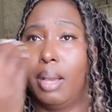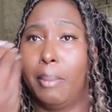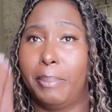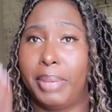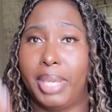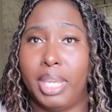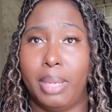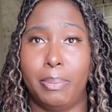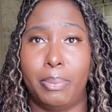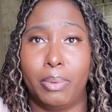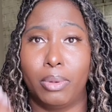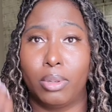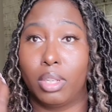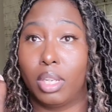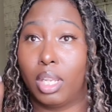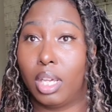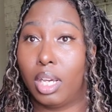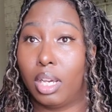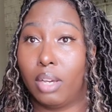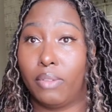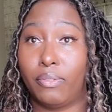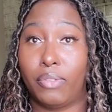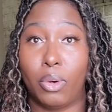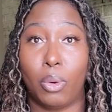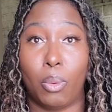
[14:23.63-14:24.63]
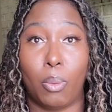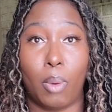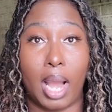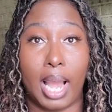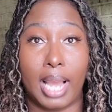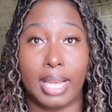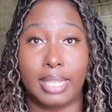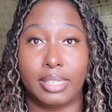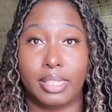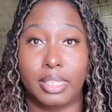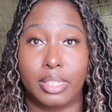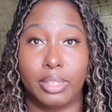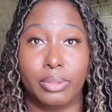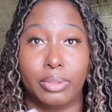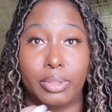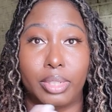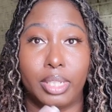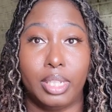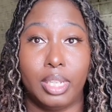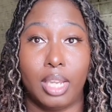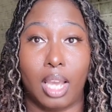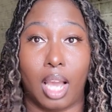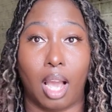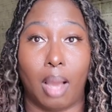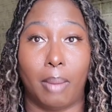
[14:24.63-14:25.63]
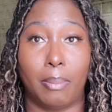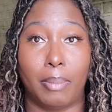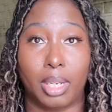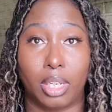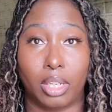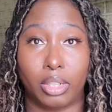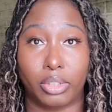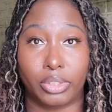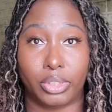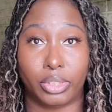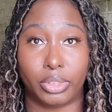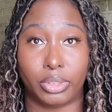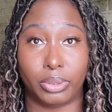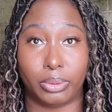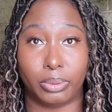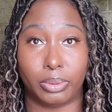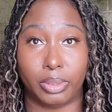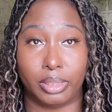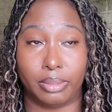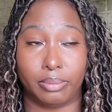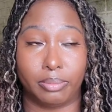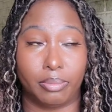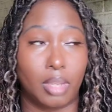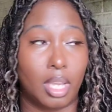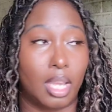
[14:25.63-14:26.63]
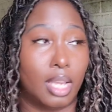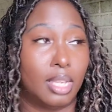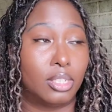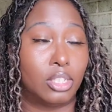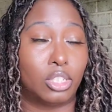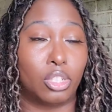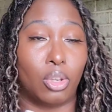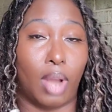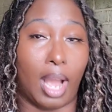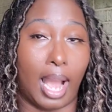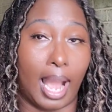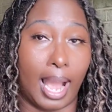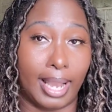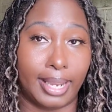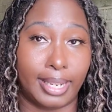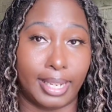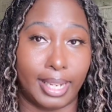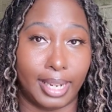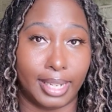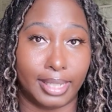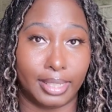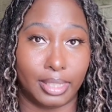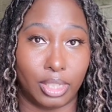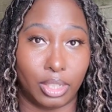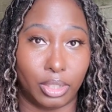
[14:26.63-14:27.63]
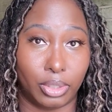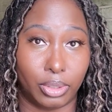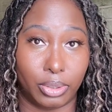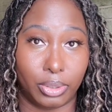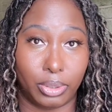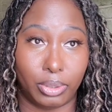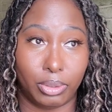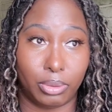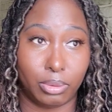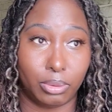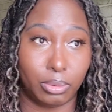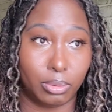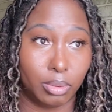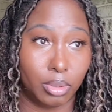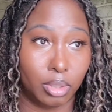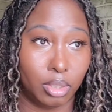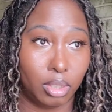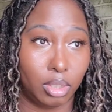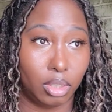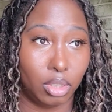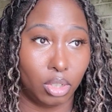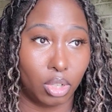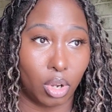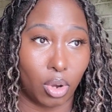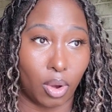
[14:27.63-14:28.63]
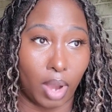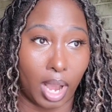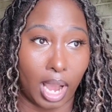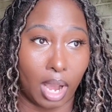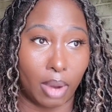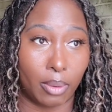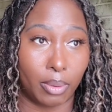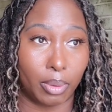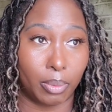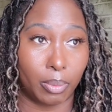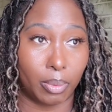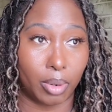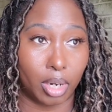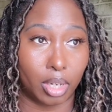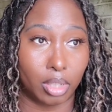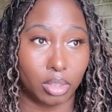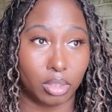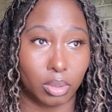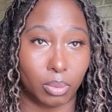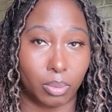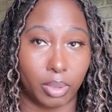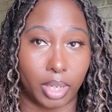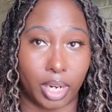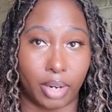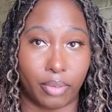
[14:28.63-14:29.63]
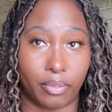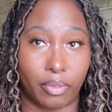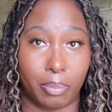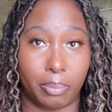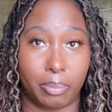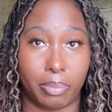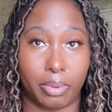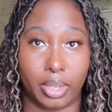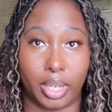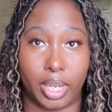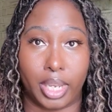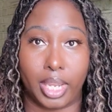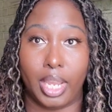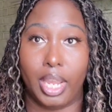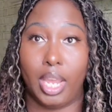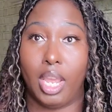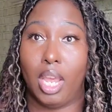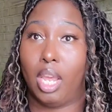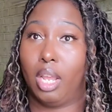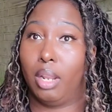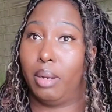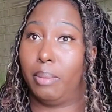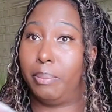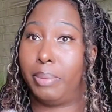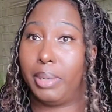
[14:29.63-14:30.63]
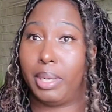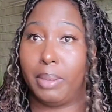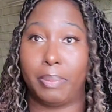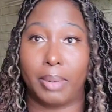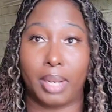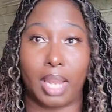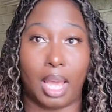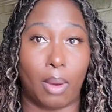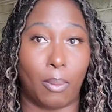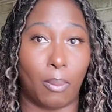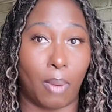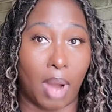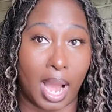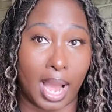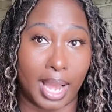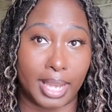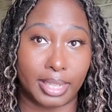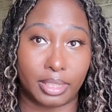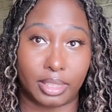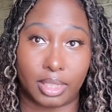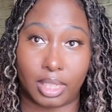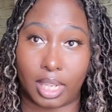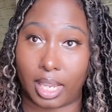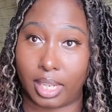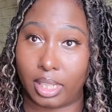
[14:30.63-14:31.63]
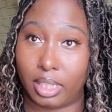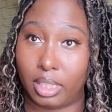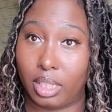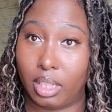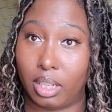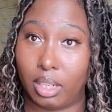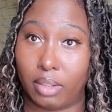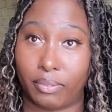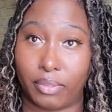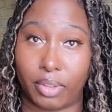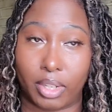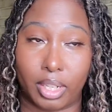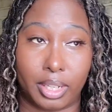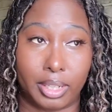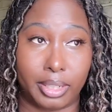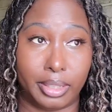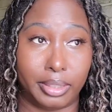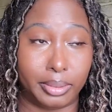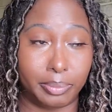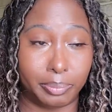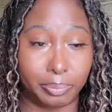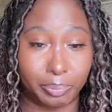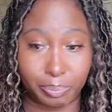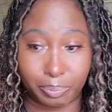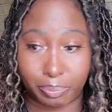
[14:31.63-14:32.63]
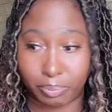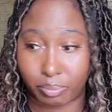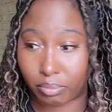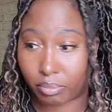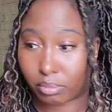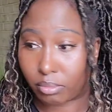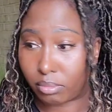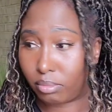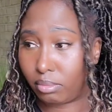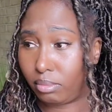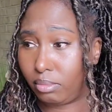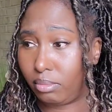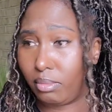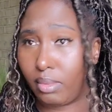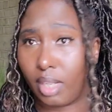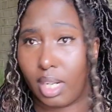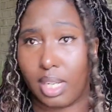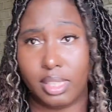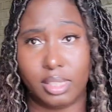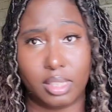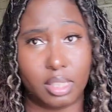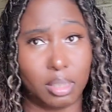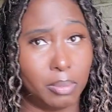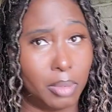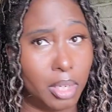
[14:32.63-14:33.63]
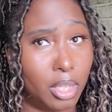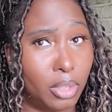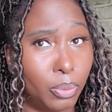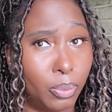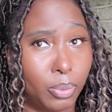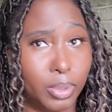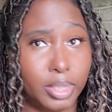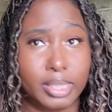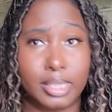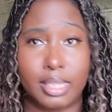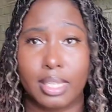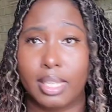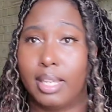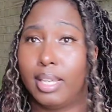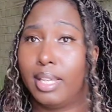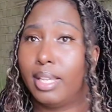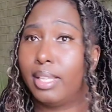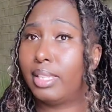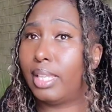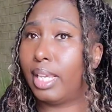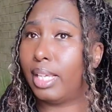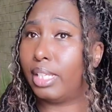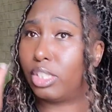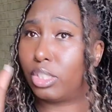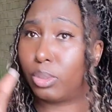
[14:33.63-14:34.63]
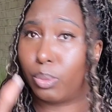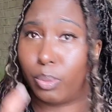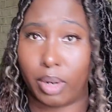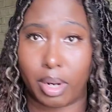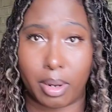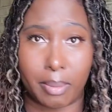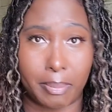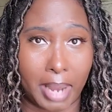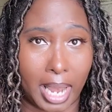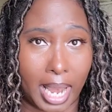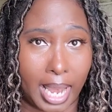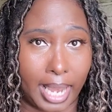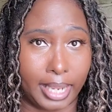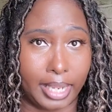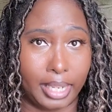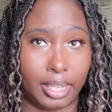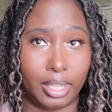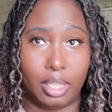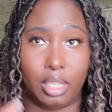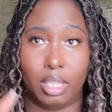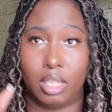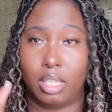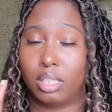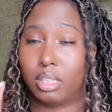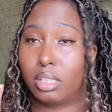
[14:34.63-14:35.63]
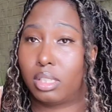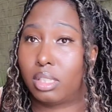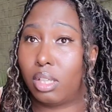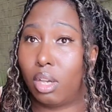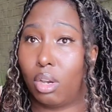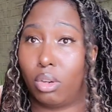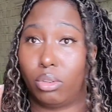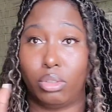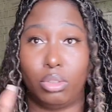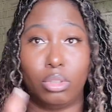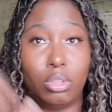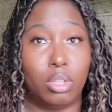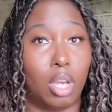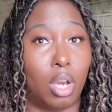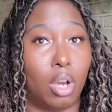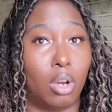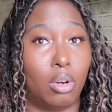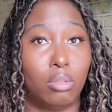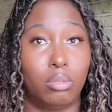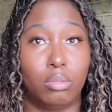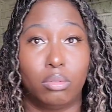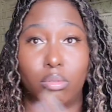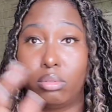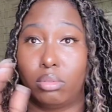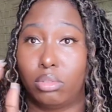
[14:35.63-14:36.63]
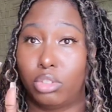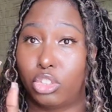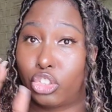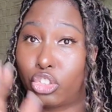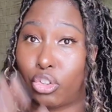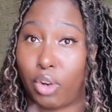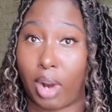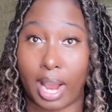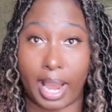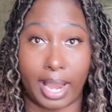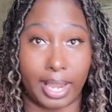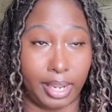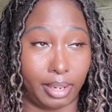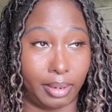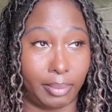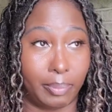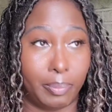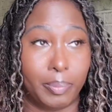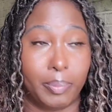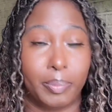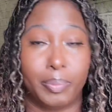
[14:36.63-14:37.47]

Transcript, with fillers: people love Hawaiian Silky. I'm allergic to it. So I can't tell you, you know, how it works or whatever. But people I watch, like Leah Levon and some other ones, they swear by it. So, you know, try it.